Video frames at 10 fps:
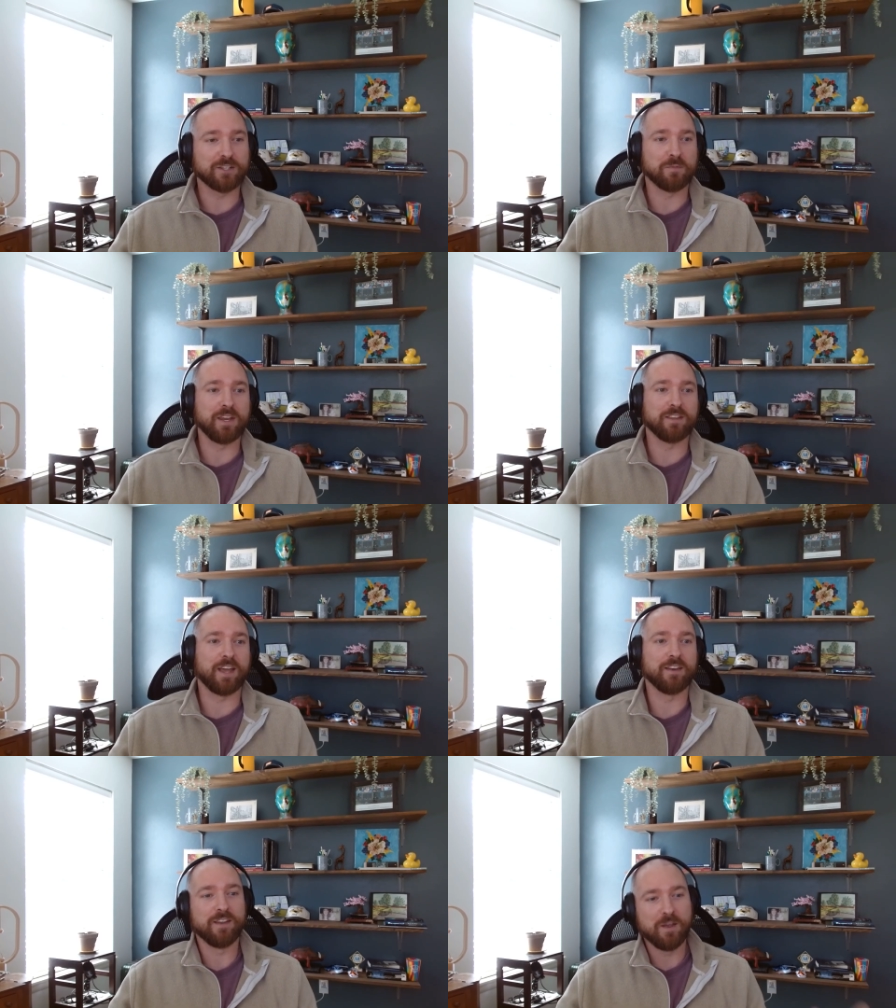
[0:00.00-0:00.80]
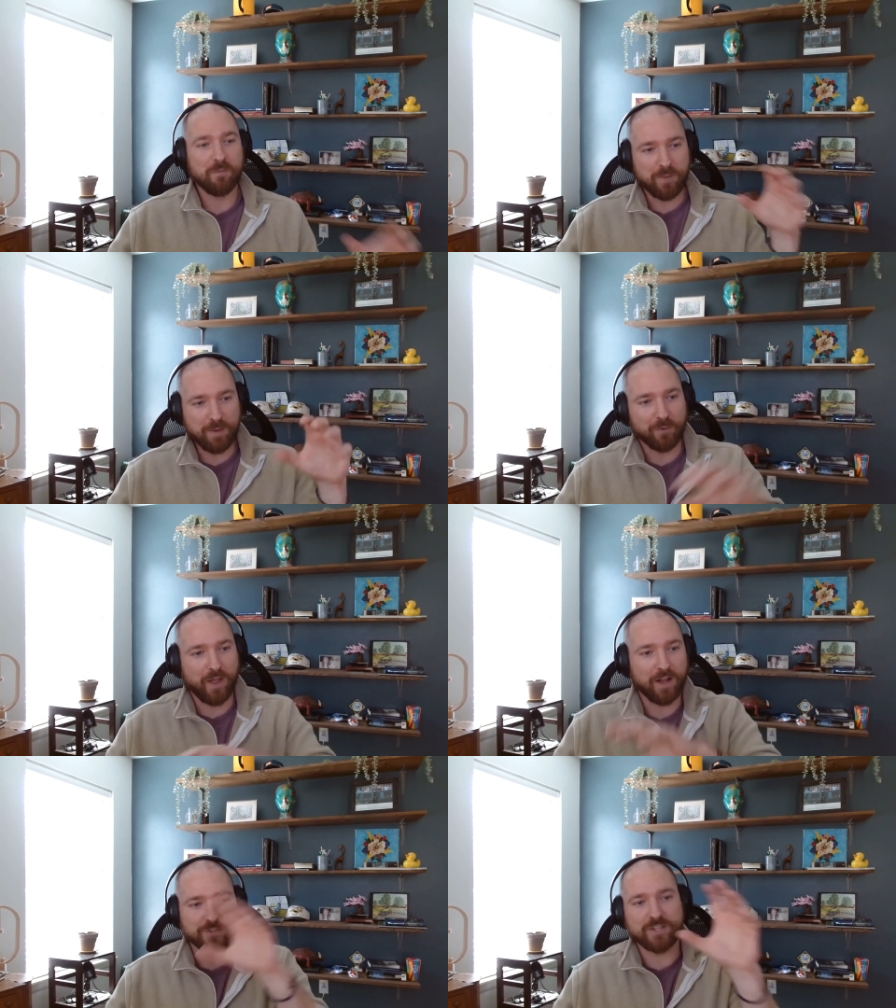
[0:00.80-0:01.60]
to me that people
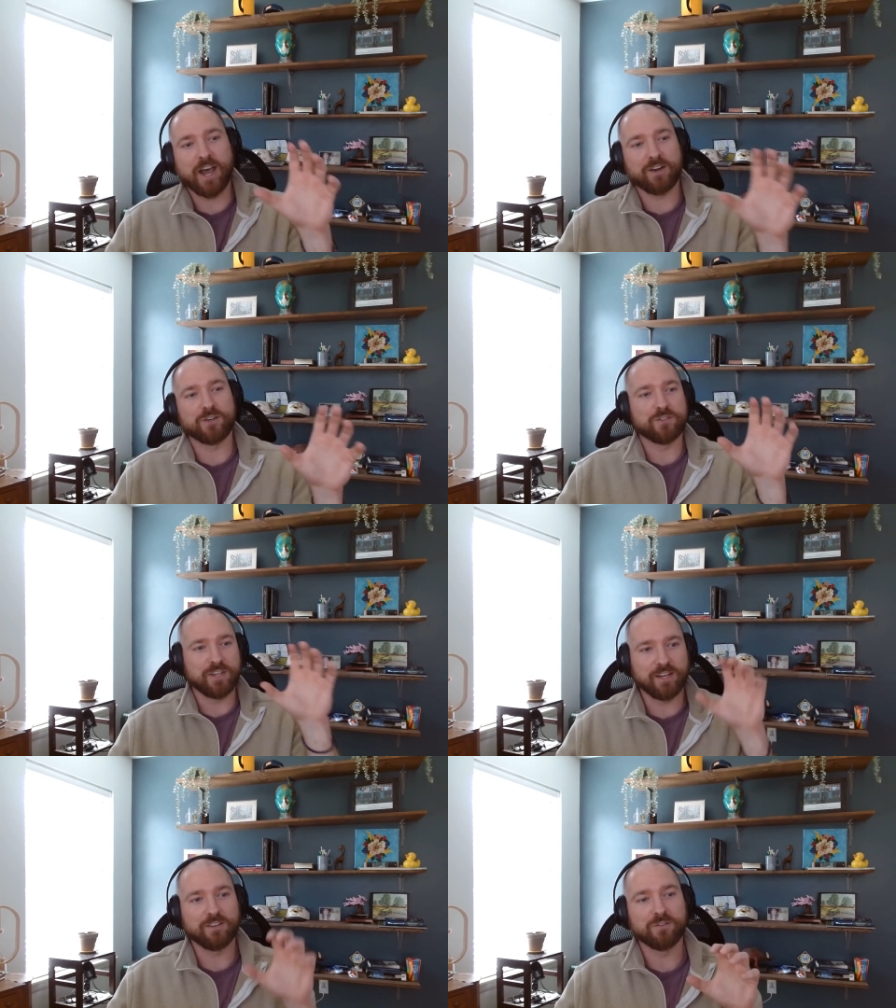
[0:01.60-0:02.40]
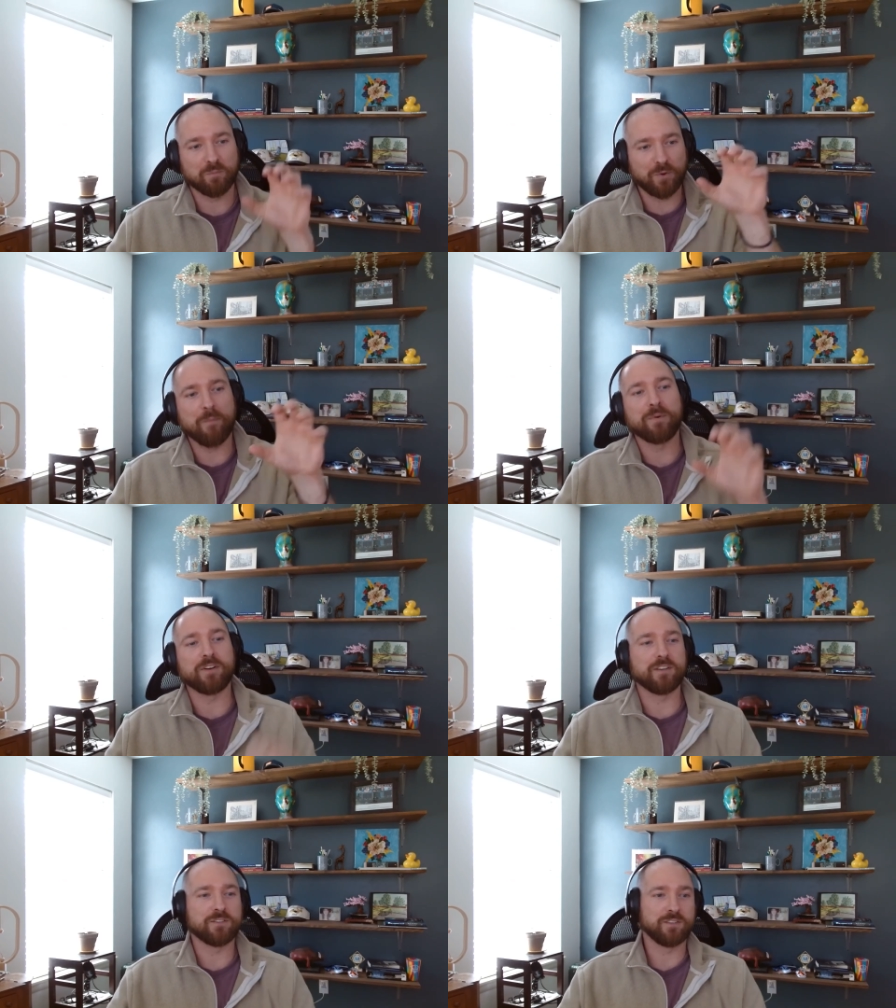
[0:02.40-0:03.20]
outside are seeing the
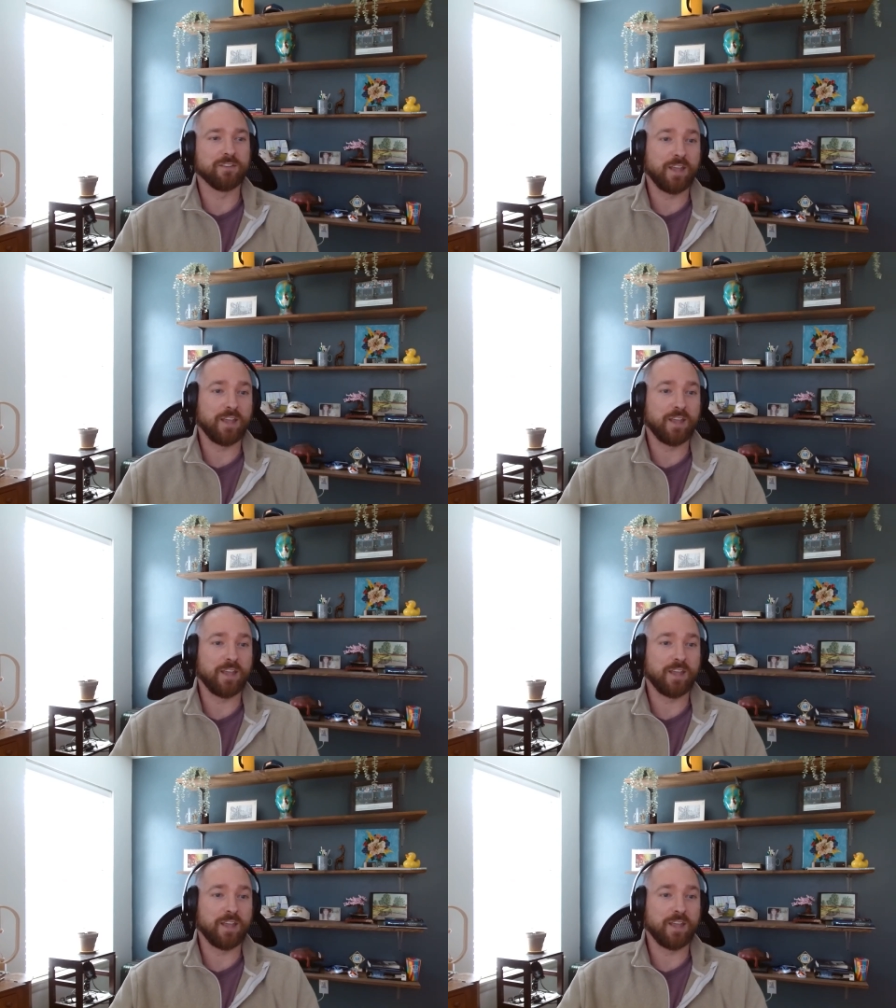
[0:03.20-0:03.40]
properties